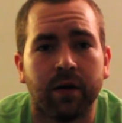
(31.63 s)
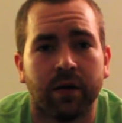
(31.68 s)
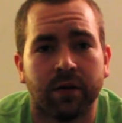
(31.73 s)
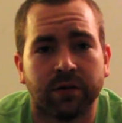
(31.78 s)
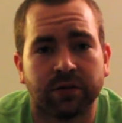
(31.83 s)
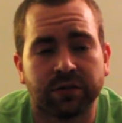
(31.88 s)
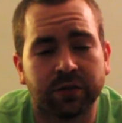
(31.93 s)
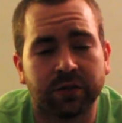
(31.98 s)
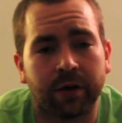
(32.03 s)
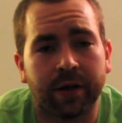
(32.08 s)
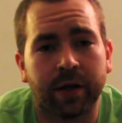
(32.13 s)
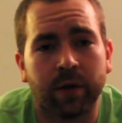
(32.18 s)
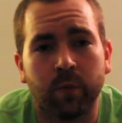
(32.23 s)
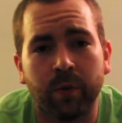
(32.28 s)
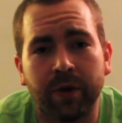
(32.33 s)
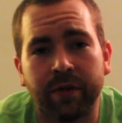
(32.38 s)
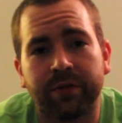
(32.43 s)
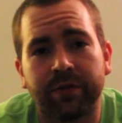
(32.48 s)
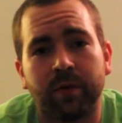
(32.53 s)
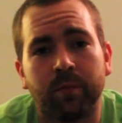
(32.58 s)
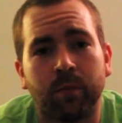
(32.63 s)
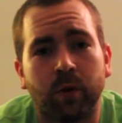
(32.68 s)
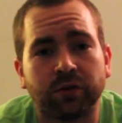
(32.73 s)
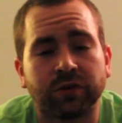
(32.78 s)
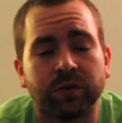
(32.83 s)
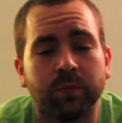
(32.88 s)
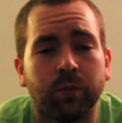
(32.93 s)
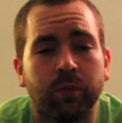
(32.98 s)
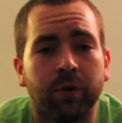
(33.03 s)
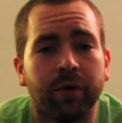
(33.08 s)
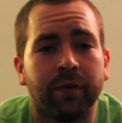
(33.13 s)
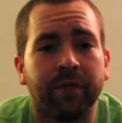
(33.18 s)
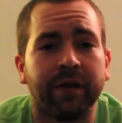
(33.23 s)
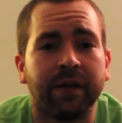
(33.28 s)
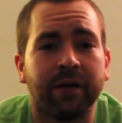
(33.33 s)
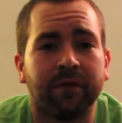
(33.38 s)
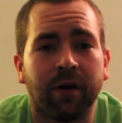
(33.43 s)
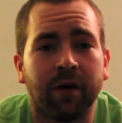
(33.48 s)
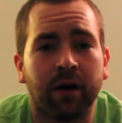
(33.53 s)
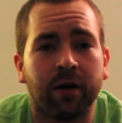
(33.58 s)
starting with the most important
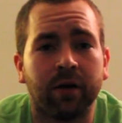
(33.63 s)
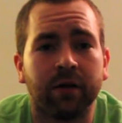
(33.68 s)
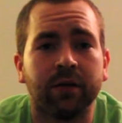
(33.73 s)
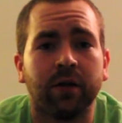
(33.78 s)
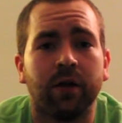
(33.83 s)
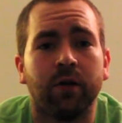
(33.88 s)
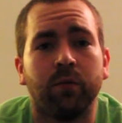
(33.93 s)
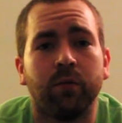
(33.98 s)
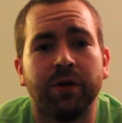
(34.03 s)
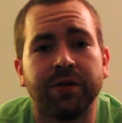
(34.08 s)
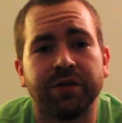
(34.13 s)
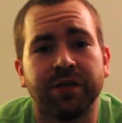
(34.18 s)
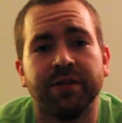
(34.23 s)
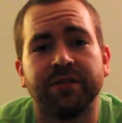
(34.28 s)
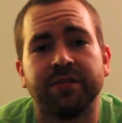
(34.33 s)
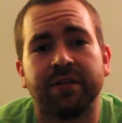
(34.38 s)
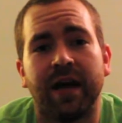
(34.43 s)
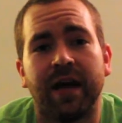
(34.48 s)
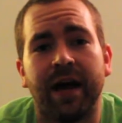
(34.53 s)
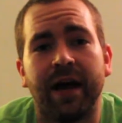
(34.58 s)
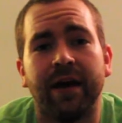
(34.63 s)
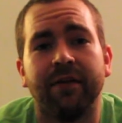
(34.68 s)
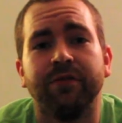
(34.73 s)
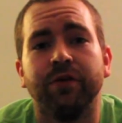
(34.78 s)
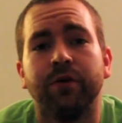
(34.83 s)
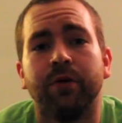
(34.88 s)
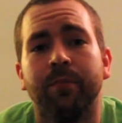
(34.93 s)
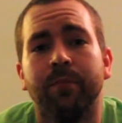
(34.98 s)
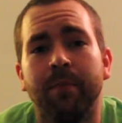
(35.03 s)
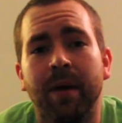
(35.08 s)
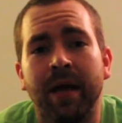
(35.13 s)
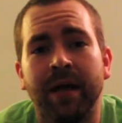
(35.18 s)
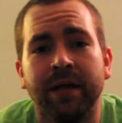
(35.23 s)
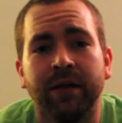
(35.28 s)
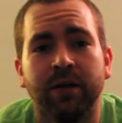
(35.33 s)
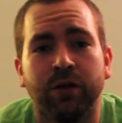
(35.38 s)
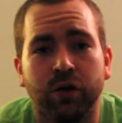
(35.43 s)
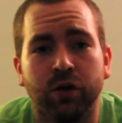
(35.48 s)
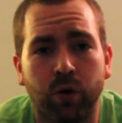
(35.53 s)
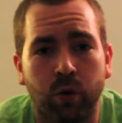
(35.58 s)
thing of all, which is to have your
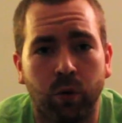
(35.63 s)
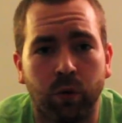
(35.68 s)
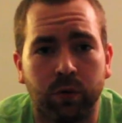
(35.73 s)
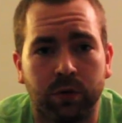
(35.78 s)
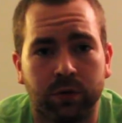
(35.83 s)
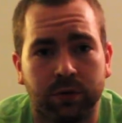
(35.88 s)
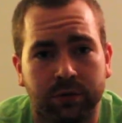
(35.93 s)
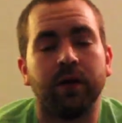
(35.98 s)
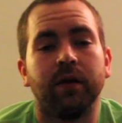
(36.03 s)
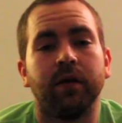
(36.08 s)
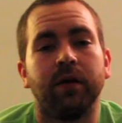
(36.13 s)
main goal.